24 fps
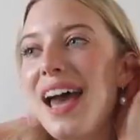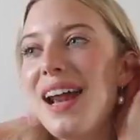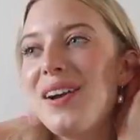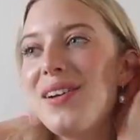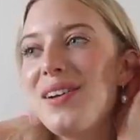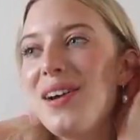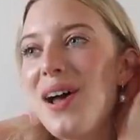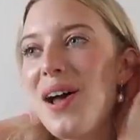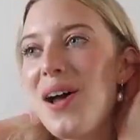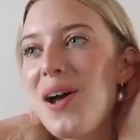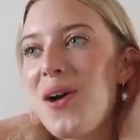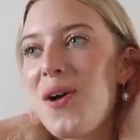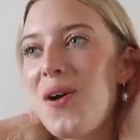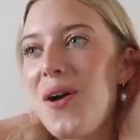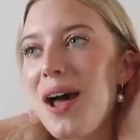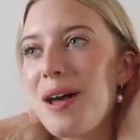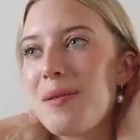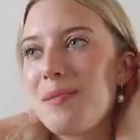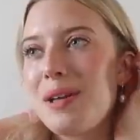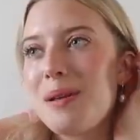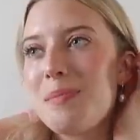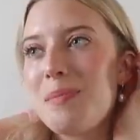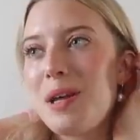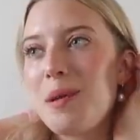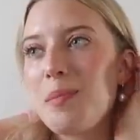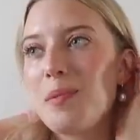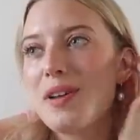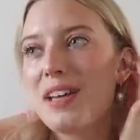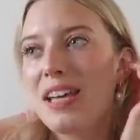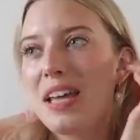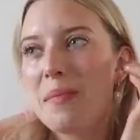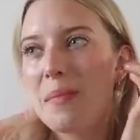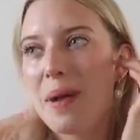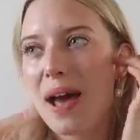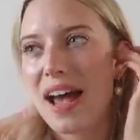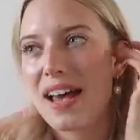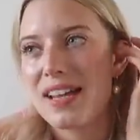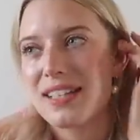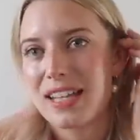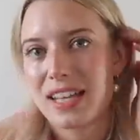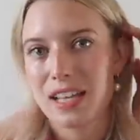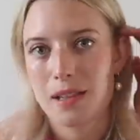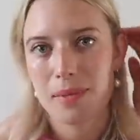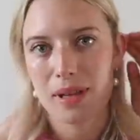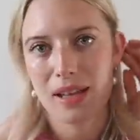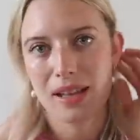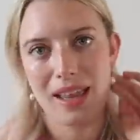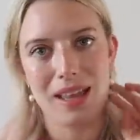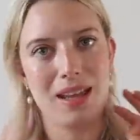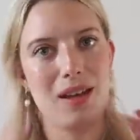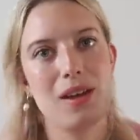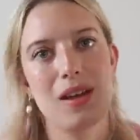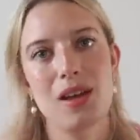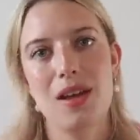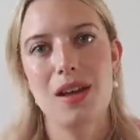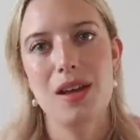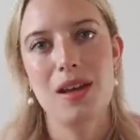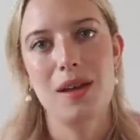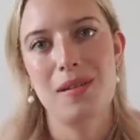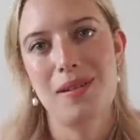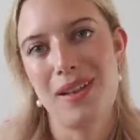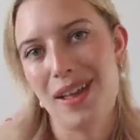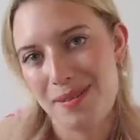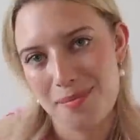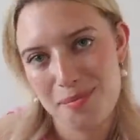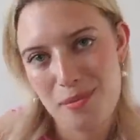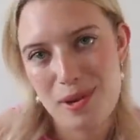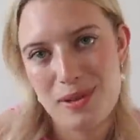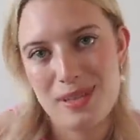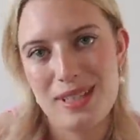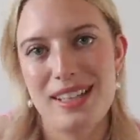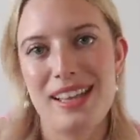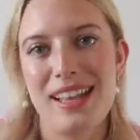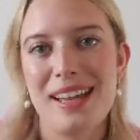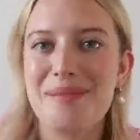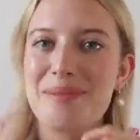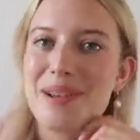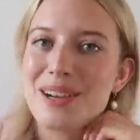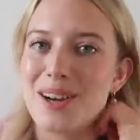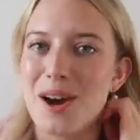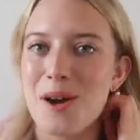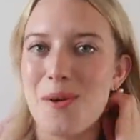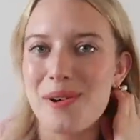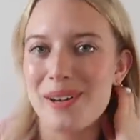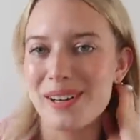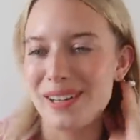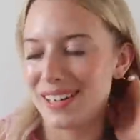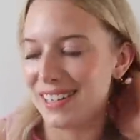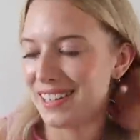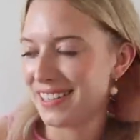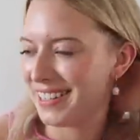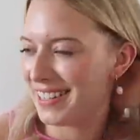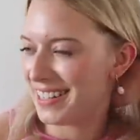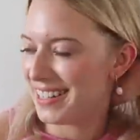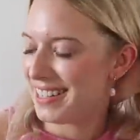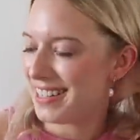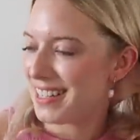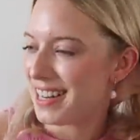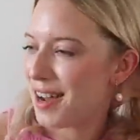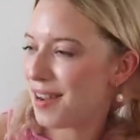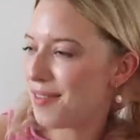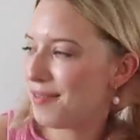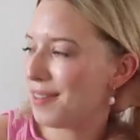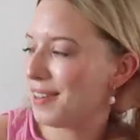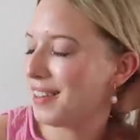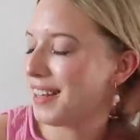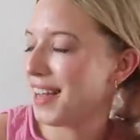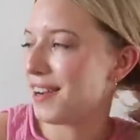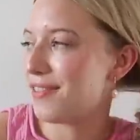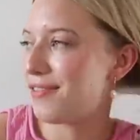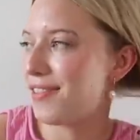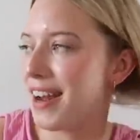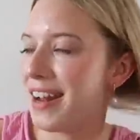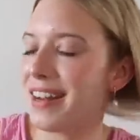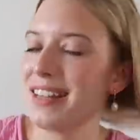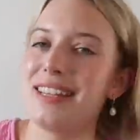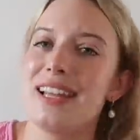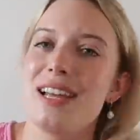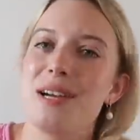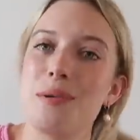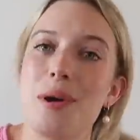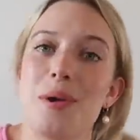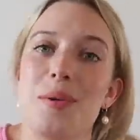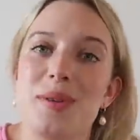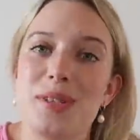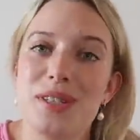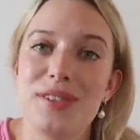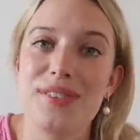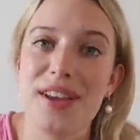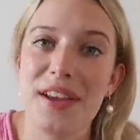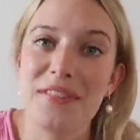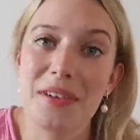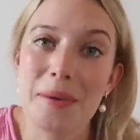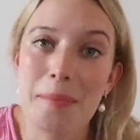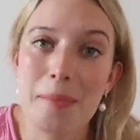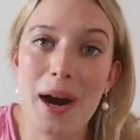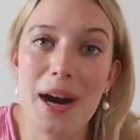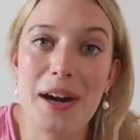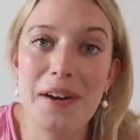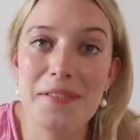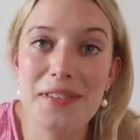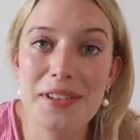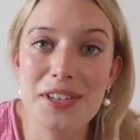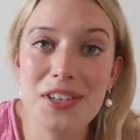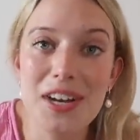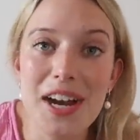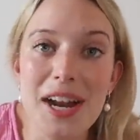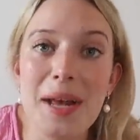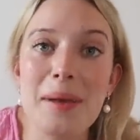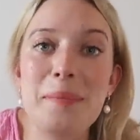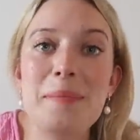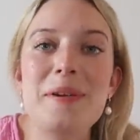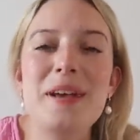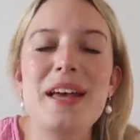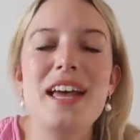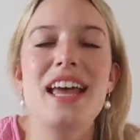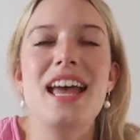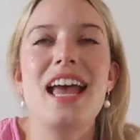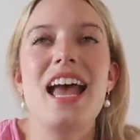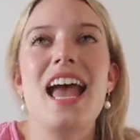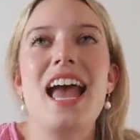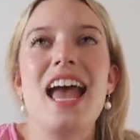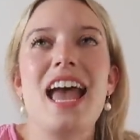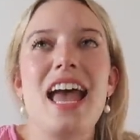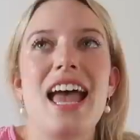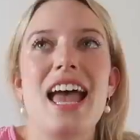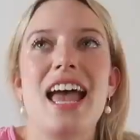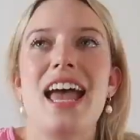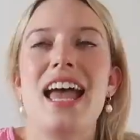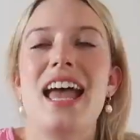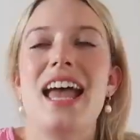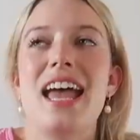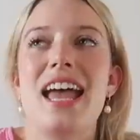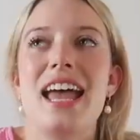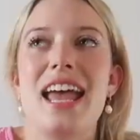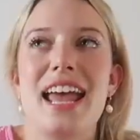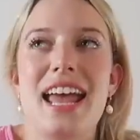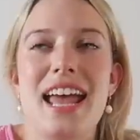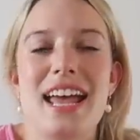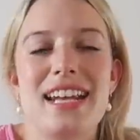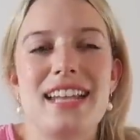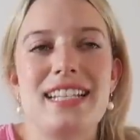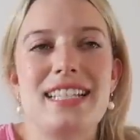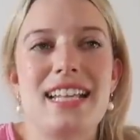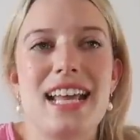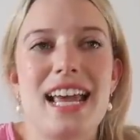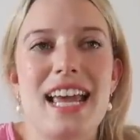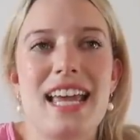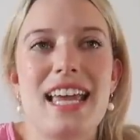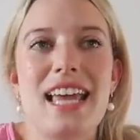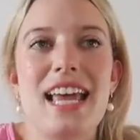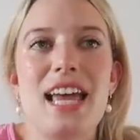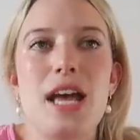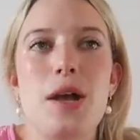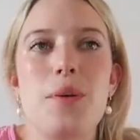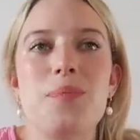I don't know. I mean, people keep asking me, like mostly like my coworkers and stuff, or like friends, like what was your favorite part of the trip? And it's like,